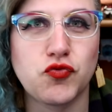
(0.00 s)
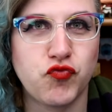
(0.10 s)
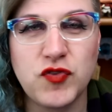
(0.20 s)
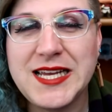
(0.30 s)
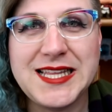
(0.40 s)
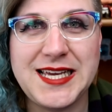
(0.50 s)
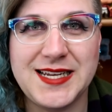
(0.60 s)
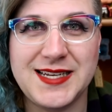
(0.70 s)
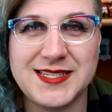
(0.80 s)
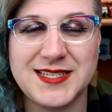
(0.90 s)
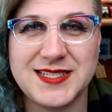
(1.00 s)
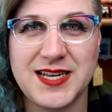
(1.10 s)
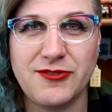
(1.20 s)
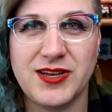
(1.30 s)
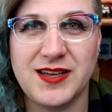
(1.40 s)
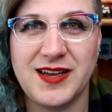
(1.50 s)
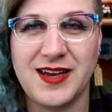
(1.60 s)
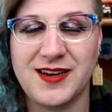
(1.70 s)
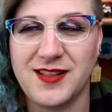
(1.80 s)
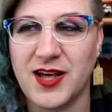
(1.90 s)
really unnecessary in
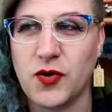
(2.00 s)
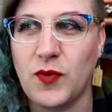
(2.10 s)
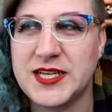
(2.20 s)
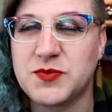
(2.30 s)
a lot of ways,